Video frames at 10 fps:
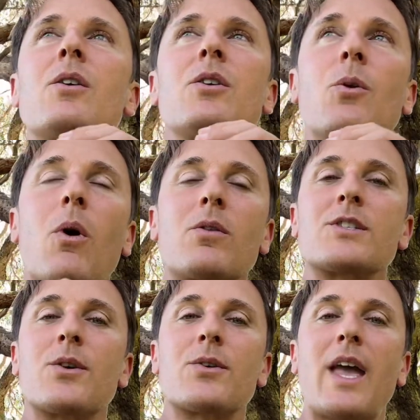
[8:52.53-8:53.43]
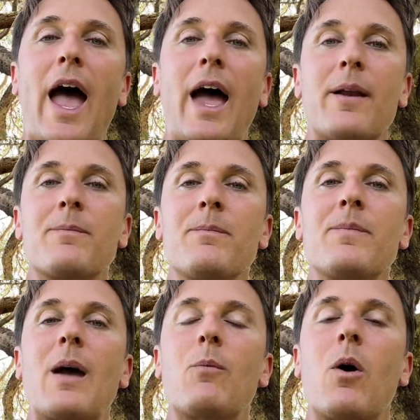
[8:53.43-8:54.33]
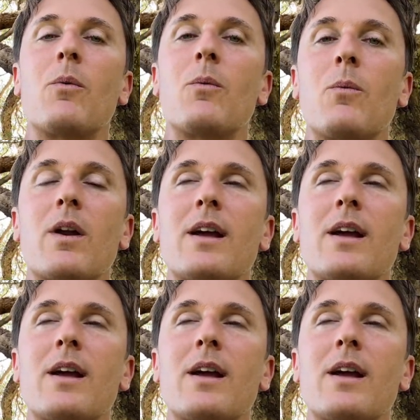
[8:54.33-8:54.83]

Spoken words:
You also can, and what